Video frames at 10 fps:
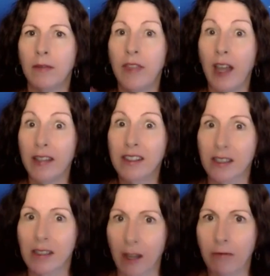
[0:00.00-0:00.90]
That's the
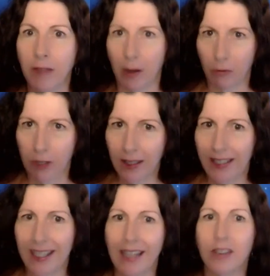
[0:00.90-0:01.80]
stuff that
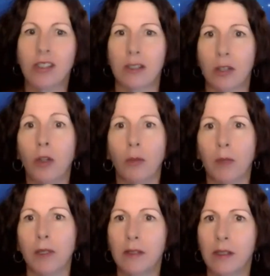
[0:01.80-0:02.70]
really gets the
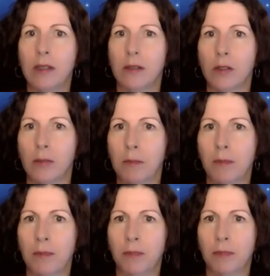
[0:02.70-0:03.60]
human system,
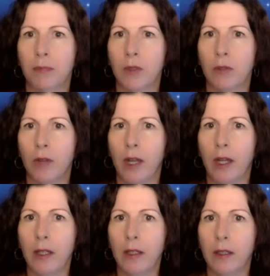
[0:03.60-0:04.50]
right?